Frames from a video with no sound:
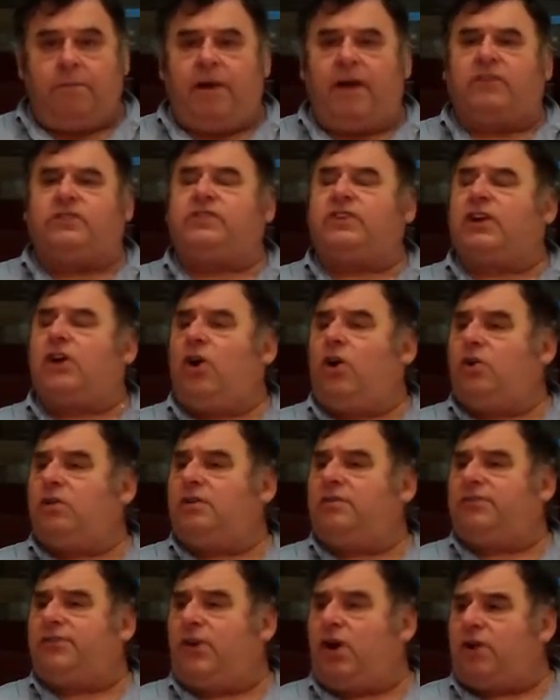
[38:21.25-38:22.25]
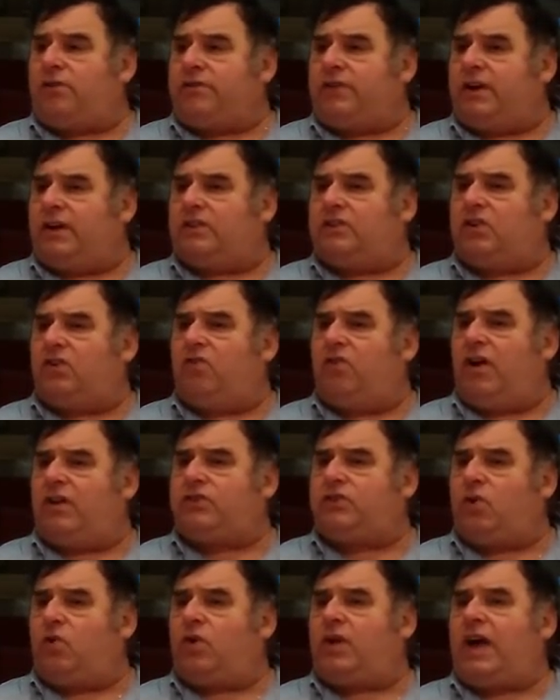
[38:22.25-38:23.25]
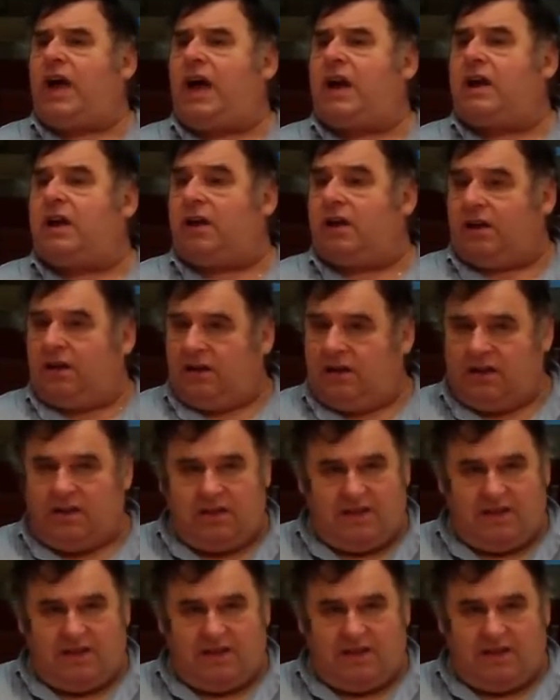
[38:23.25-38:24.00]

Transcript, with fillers: Pensacola, Florida, Toronto, Canada.